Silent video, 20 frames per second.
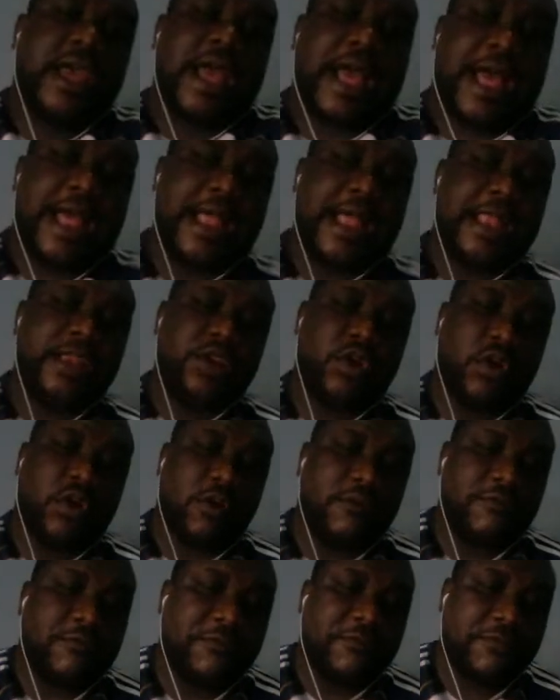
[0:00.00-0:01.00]
And
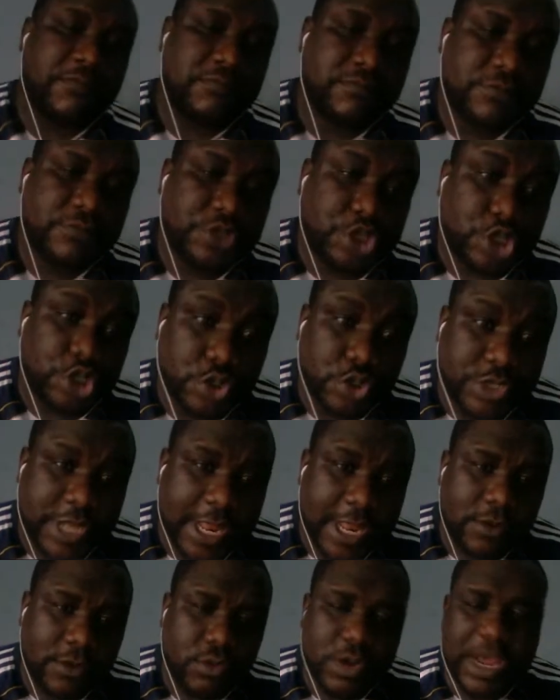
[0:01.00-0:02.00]
on
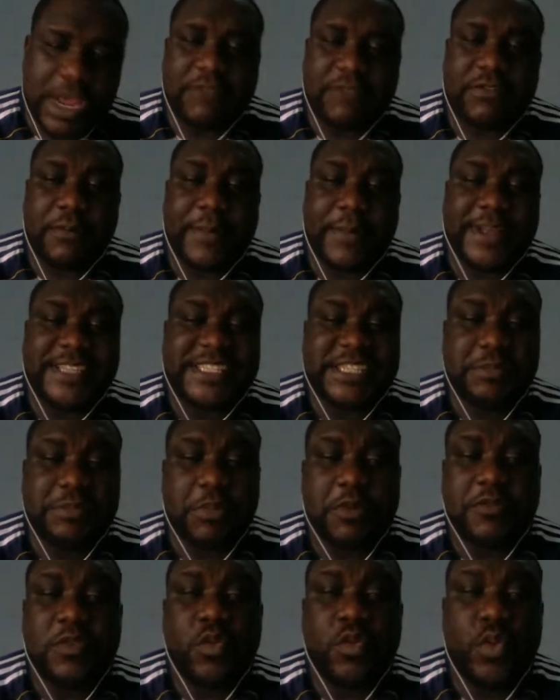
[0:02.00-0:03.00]
Tuesday, look out for my
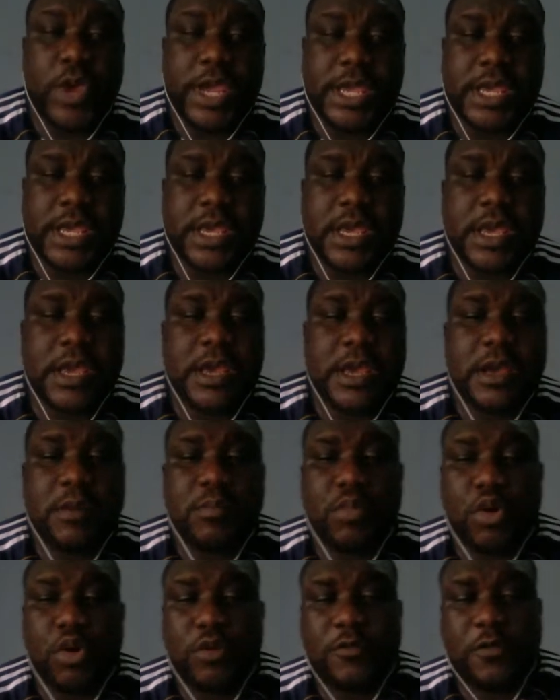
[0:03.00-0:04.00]
team of the week,
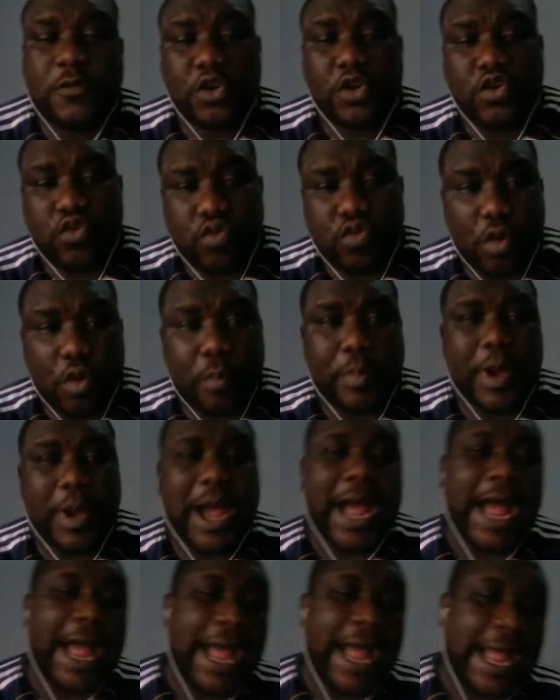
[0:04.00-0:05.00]
both for Europe
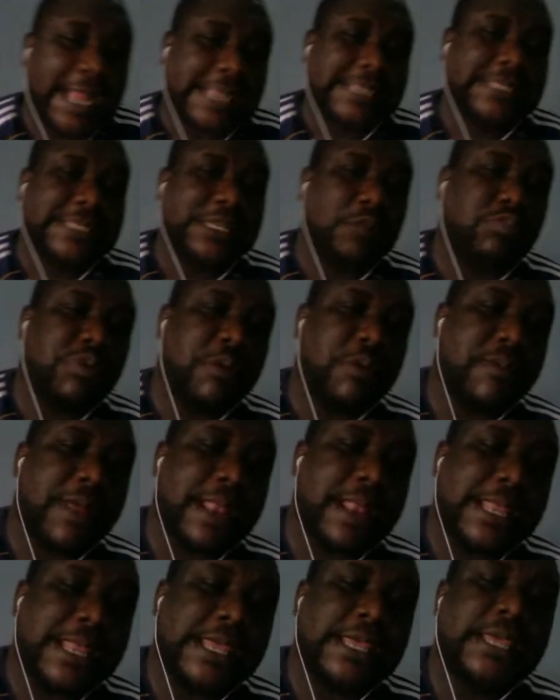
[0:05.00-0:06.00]
and the
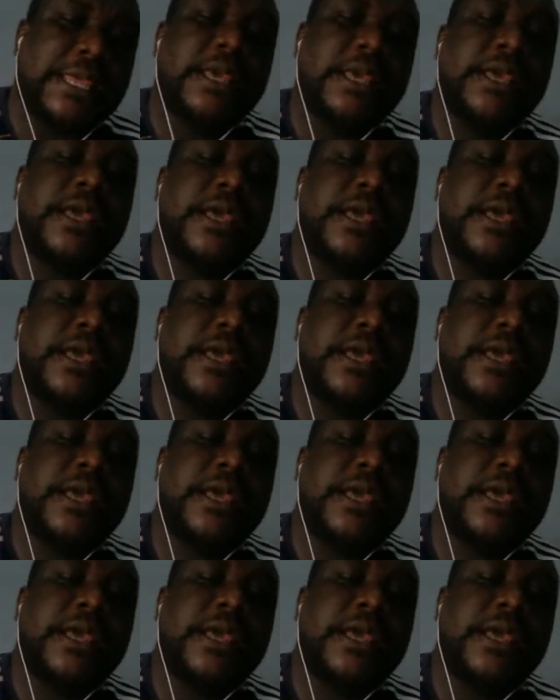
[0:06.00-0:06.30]
Premier League,